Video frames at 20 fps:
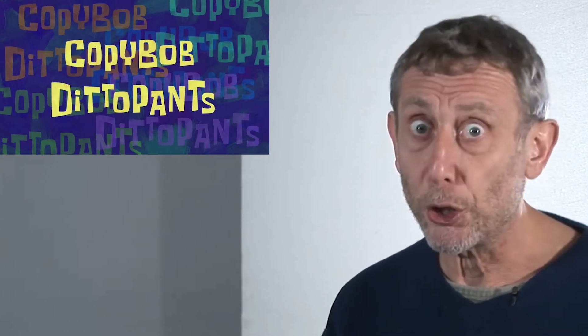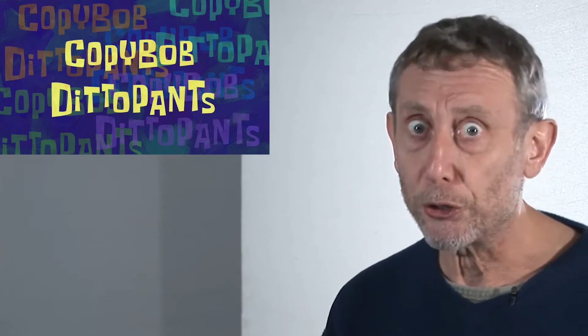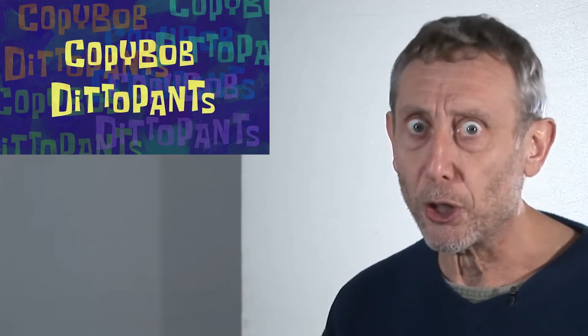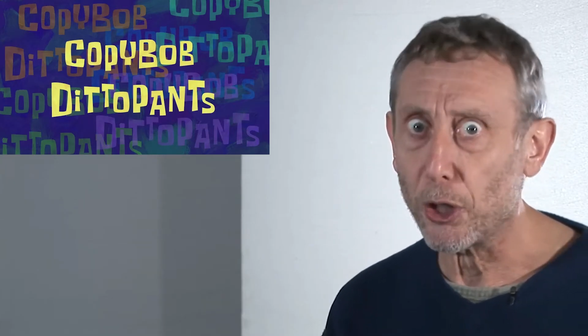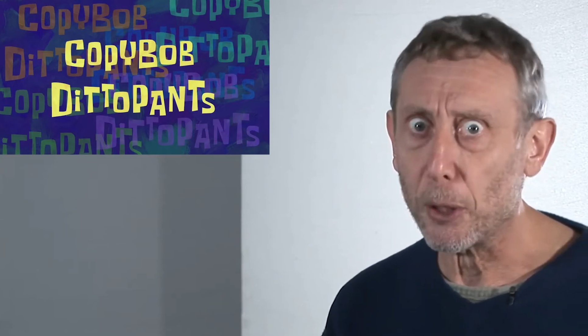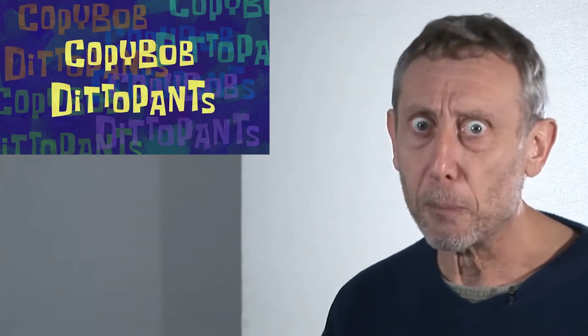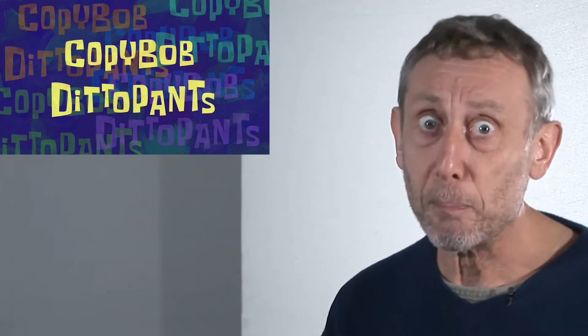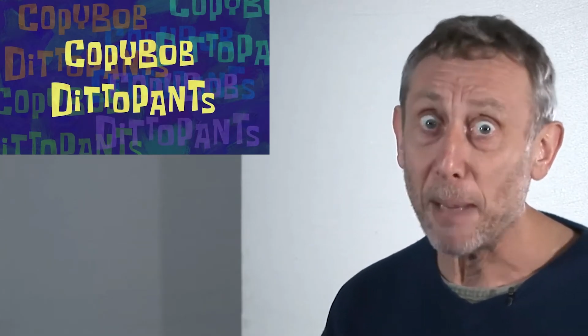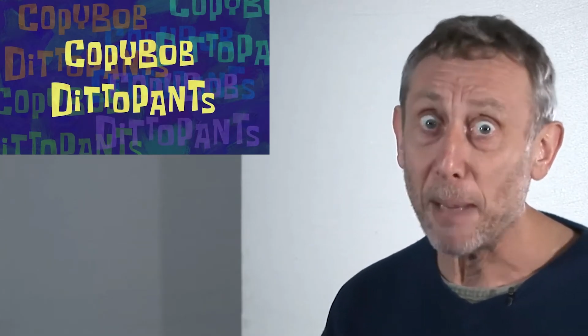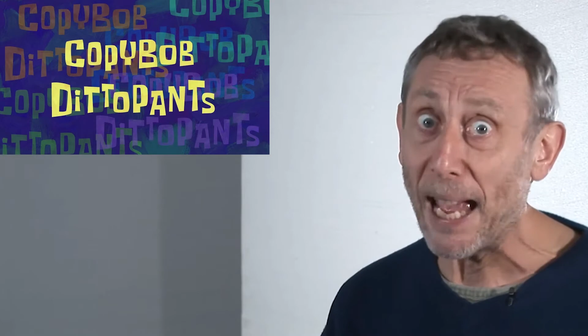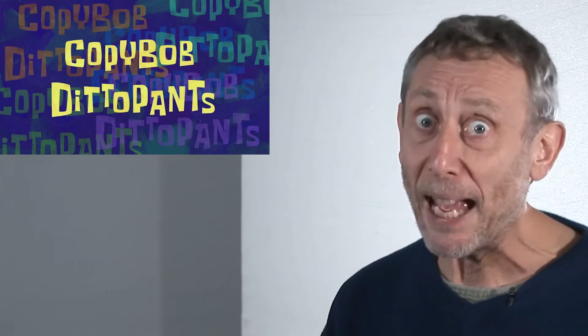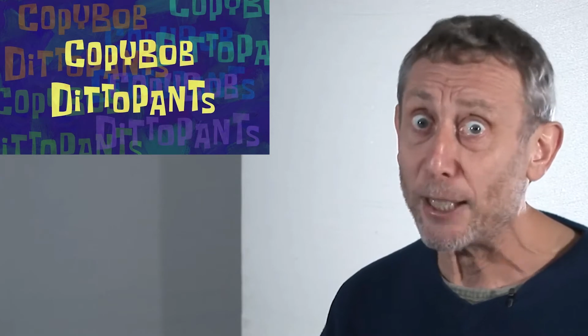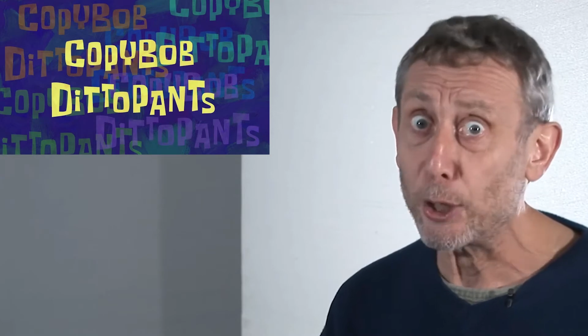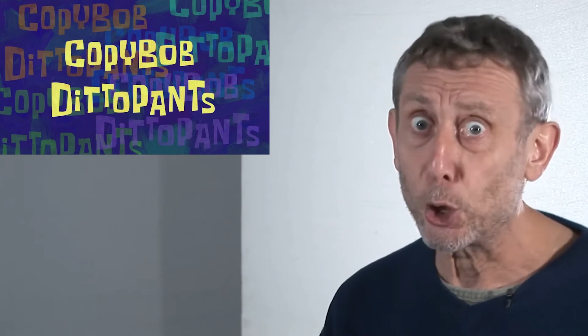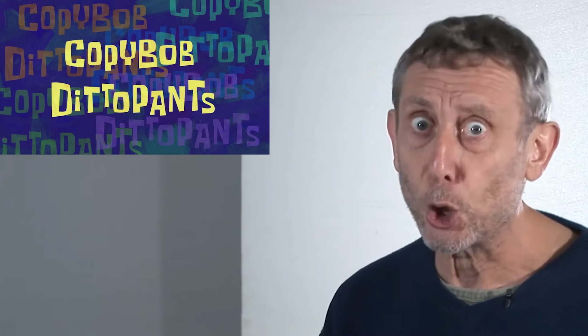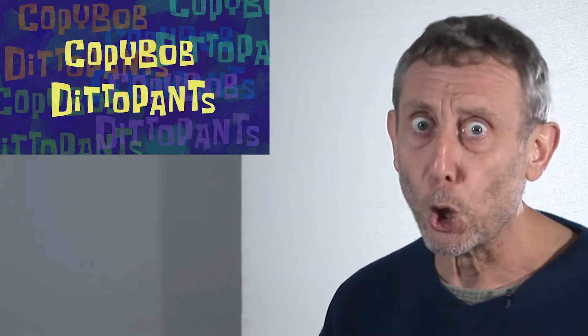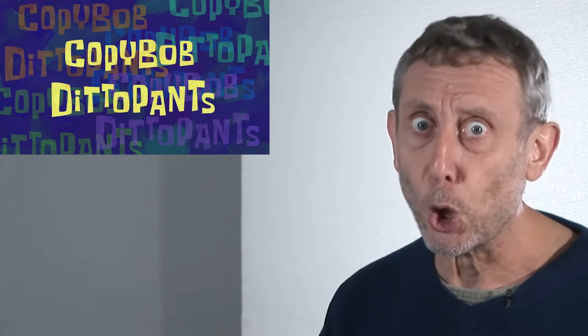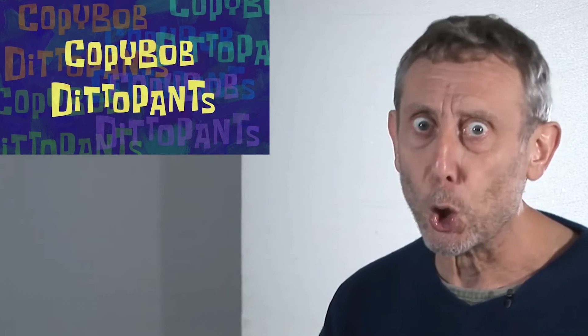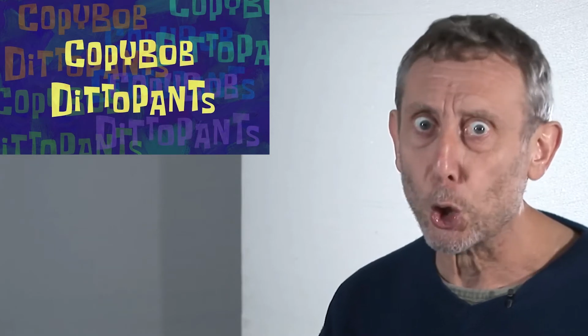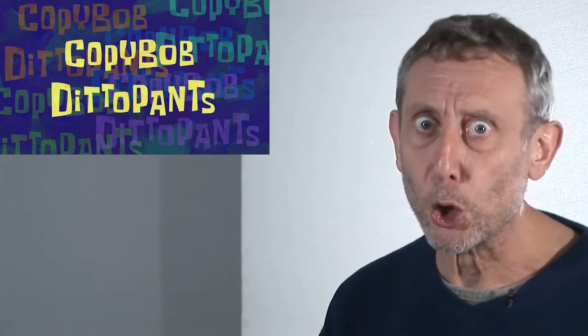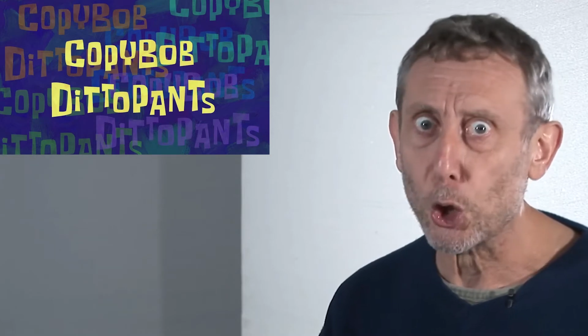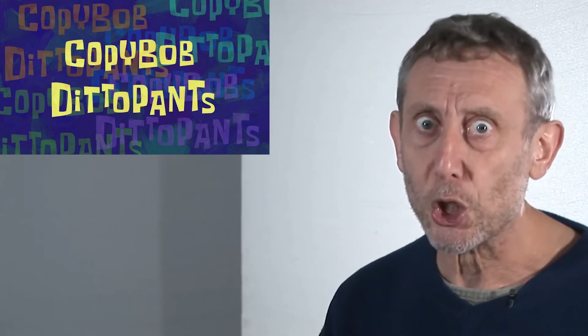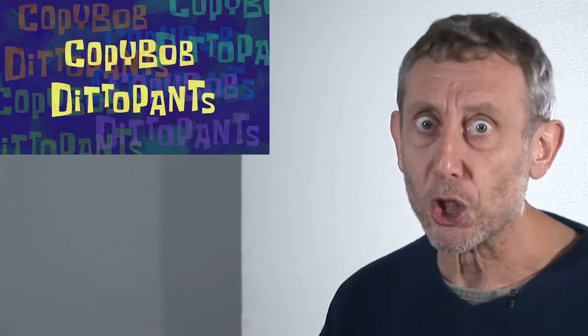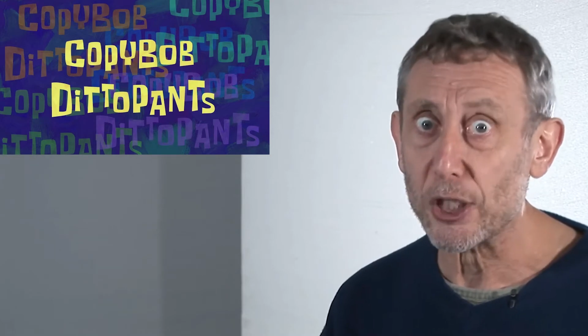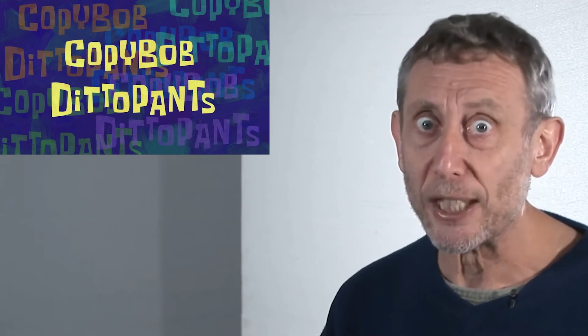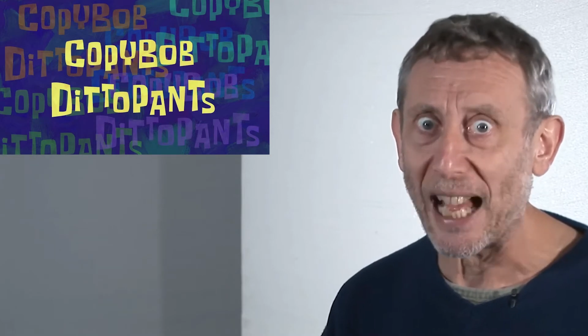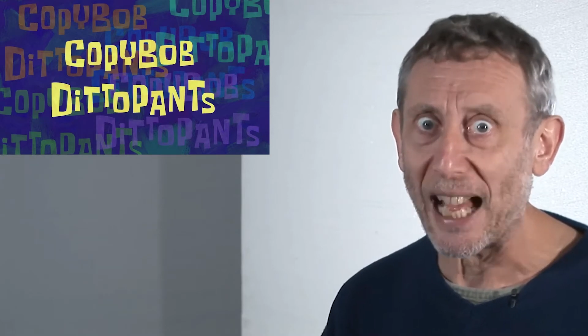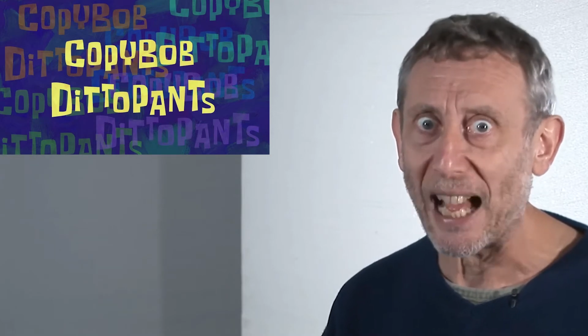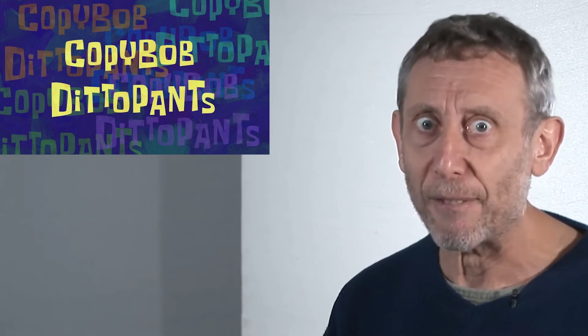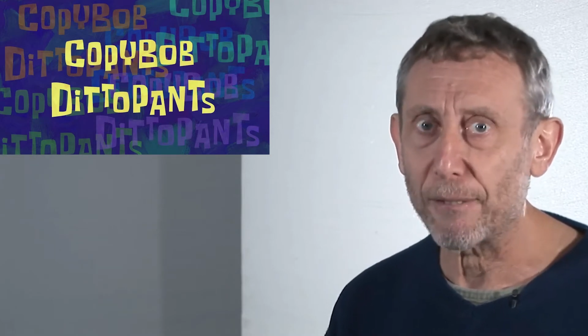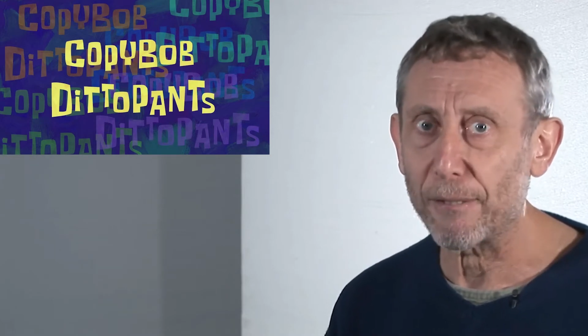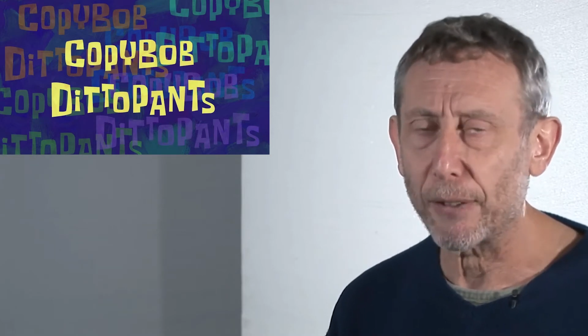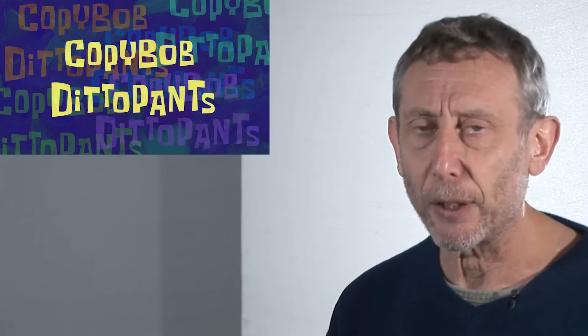and mad dog stuff.